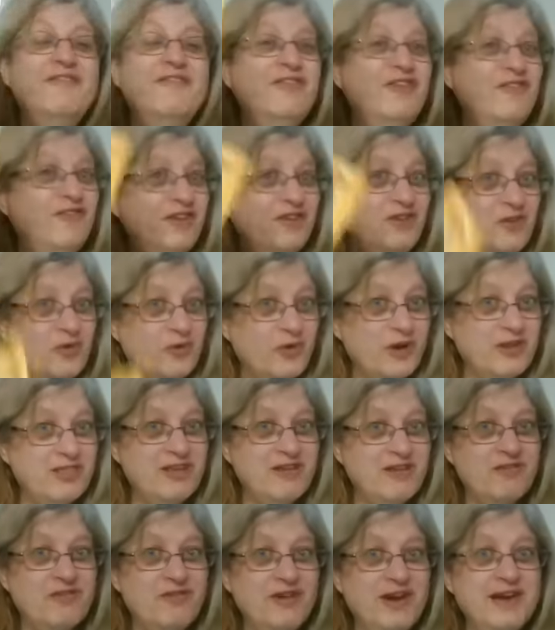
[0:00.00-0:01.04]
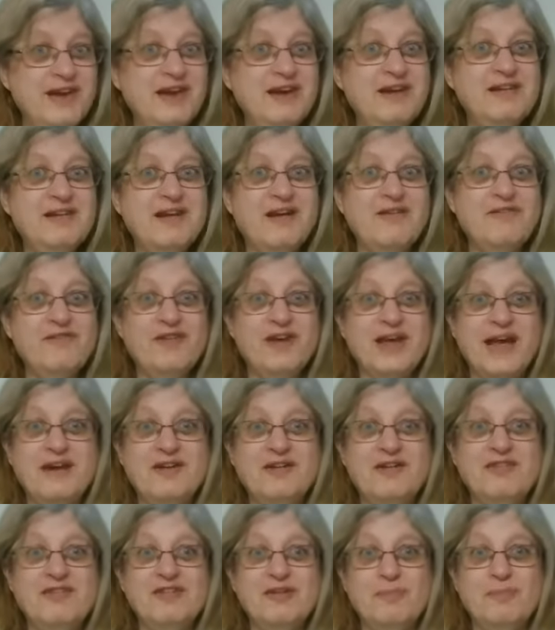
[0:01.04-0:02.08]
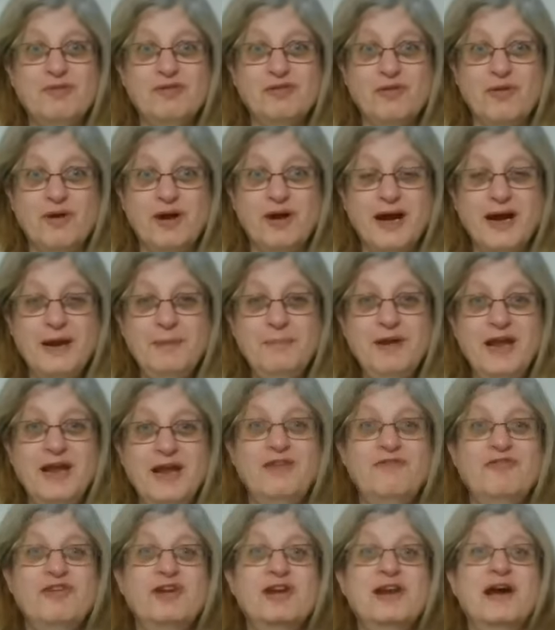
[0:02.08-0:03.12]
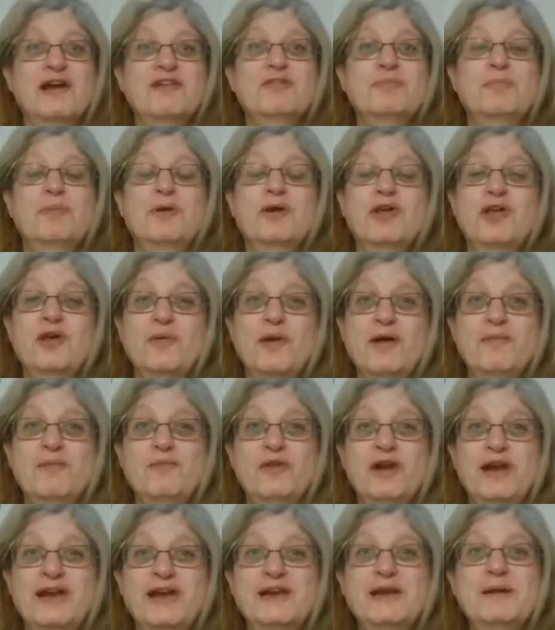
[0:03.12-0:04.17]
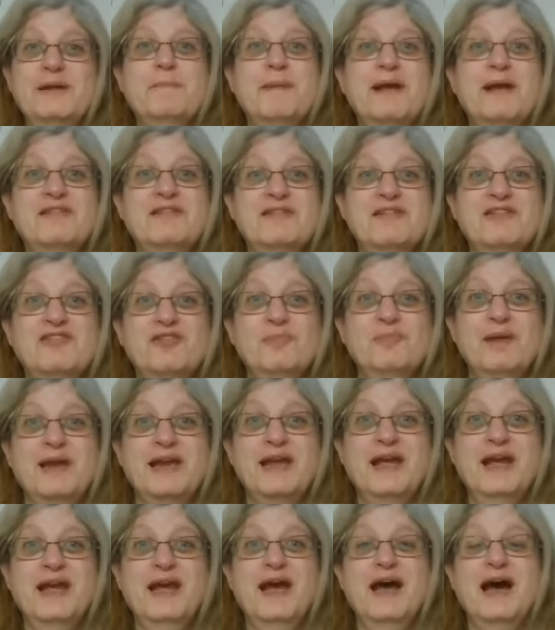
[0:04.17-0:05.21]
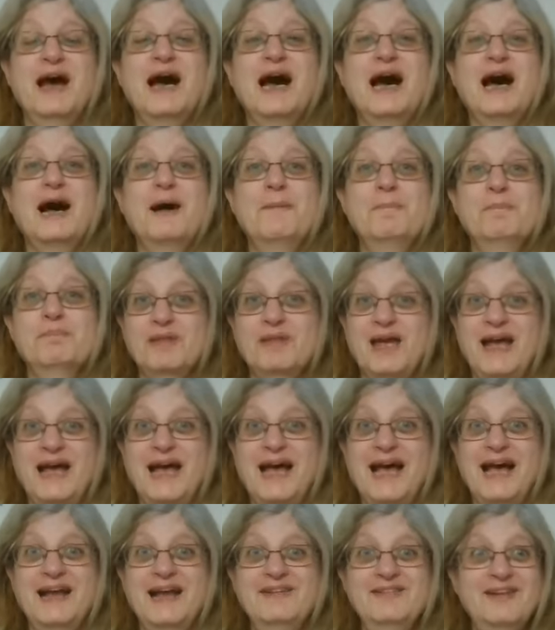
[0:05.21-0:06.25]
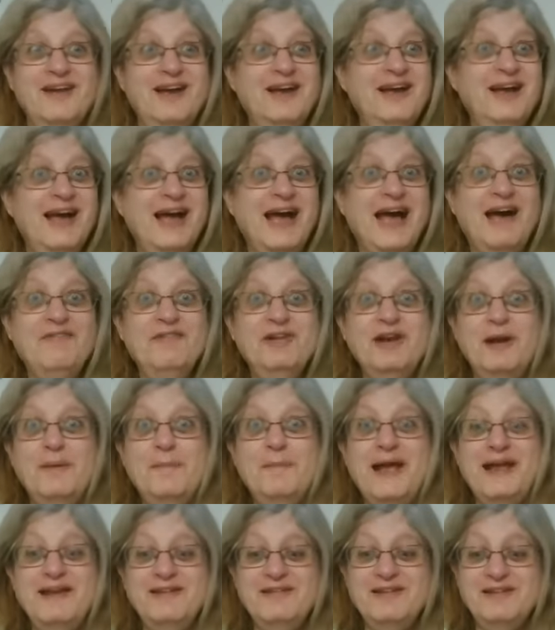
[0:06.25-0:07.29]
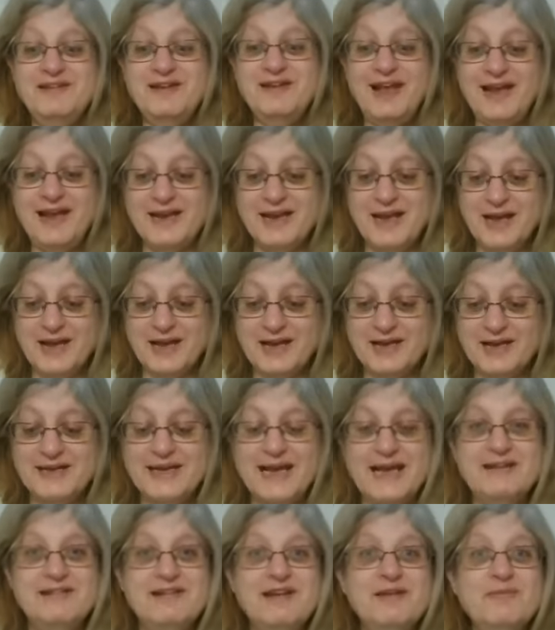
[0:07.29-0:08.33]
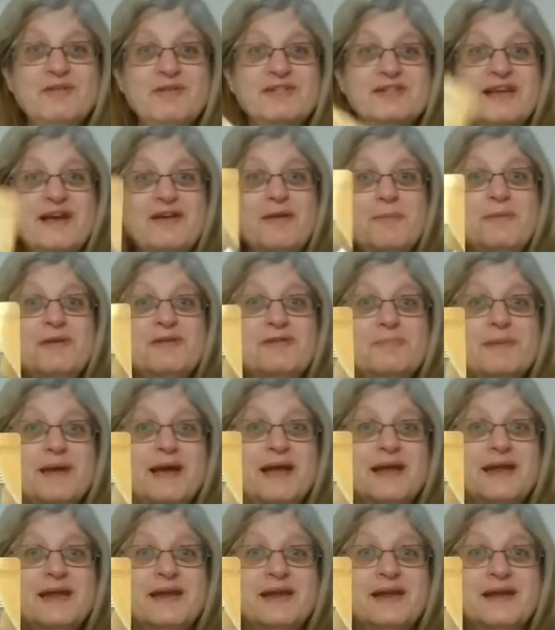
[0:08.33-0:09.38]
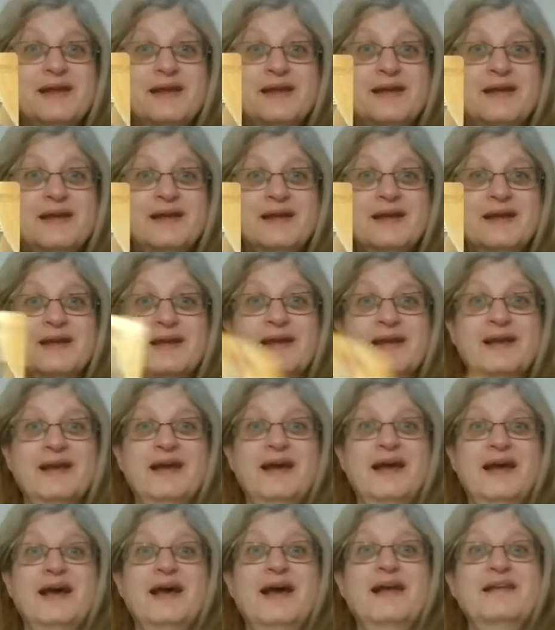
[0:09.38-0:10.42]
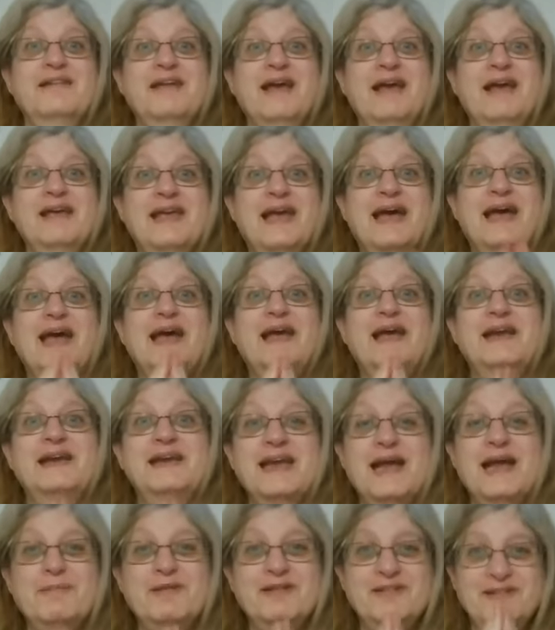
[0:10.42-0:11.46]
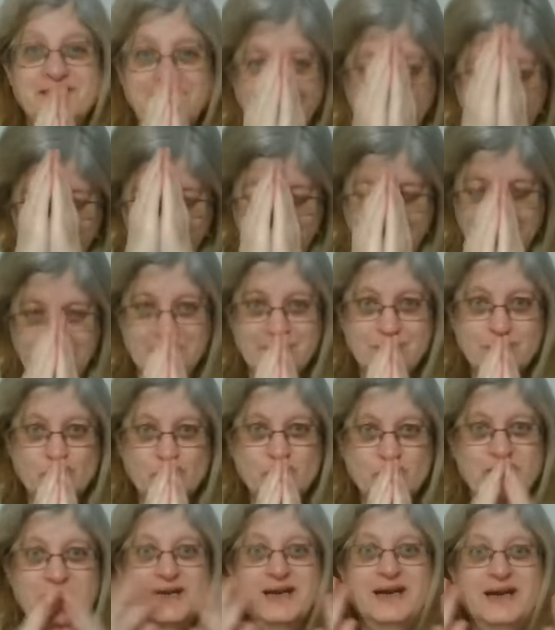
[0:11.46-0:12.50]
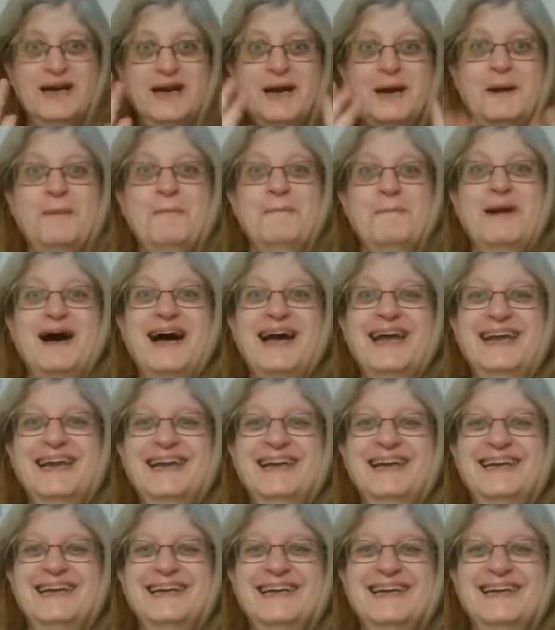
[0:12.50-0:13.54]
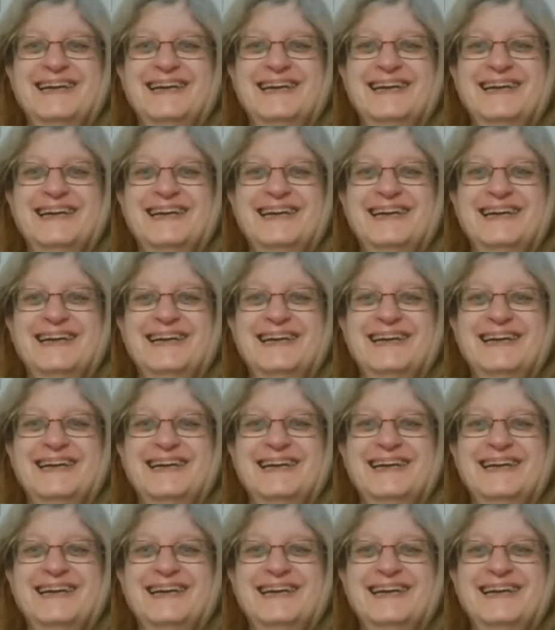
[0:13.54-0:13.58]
If you've enjoyed this reading, don't forget to subscribe. If you'd like to book your own reading, message me. Have an amazing day connecting with Serapis Bey. Take care. Namaste. Bye.